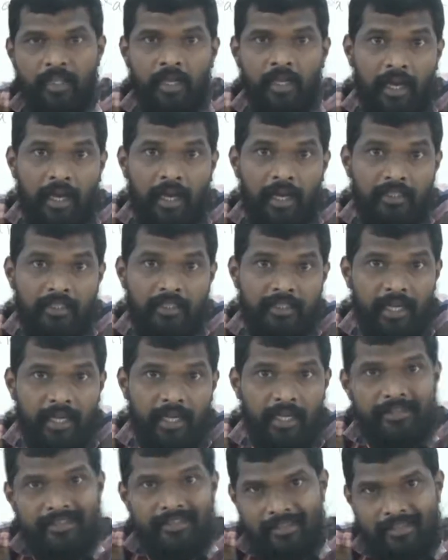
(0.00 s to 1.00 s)
and
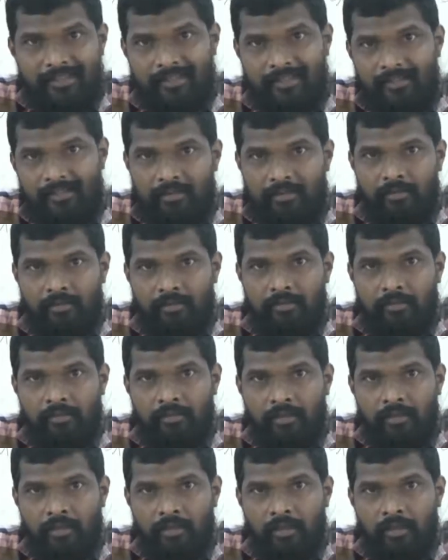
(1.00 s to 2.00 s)
can touch,
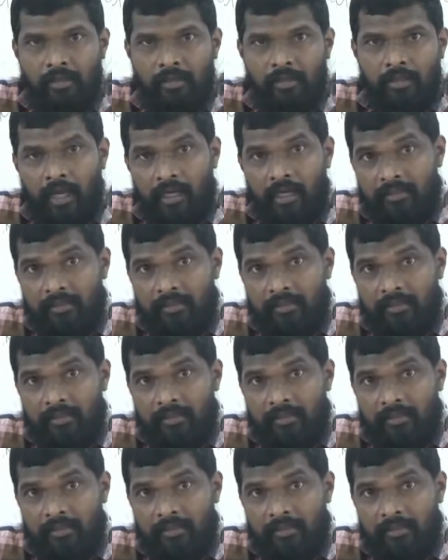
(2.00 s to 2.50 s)
and